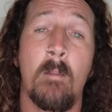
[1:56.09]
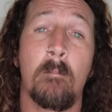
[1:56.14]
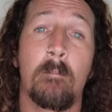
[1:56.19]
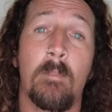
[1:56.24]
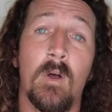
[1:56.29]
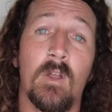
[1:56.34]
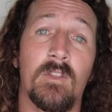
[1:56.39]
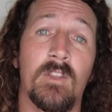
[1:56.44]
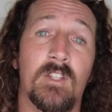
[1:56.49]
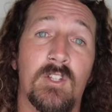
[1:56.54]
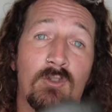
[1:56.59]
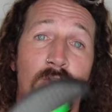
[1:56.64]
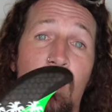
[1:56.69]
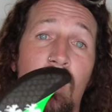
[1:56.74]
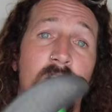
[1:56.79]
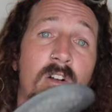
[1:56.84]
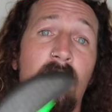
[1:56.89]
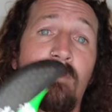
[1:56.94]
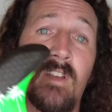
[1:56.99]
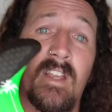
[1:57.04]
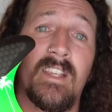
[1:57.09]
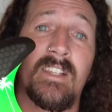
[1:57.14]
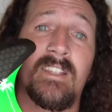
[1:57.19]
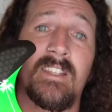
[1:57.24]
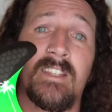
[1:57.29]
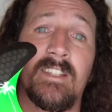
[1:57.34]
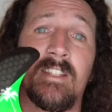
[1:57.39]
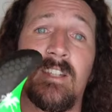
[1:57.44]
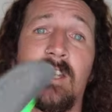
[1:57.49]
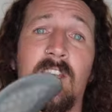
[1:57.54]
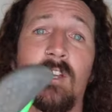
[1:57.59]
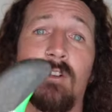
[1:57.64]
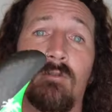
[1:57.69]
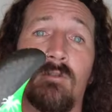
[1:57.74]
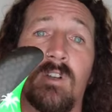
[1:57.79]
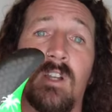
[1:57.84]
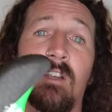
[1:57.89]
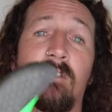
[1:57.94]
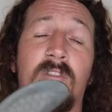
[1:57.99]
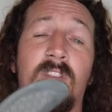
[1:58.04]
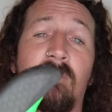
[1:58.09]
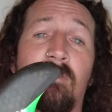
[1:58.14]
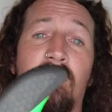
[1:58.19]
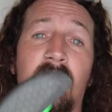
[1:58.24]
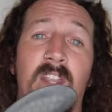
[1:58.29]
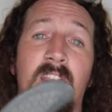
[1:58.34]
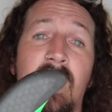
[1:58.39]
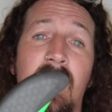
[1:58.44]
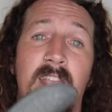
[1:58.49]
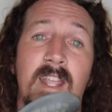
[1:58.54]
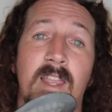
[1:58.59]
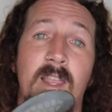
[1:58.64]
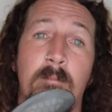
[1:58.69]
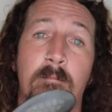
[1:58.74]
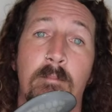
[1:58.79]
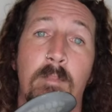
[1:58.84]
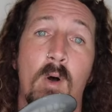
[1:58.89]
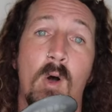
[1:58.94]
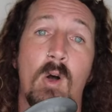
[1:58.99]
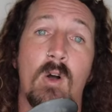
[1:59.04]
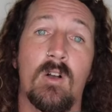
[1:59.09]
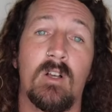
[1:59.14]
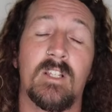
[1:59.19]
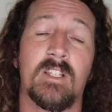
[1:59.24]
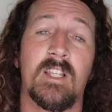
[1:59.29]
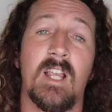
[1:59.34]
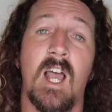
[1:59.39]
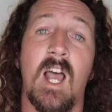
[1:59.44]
But the trade-off is the security of the fin in the box.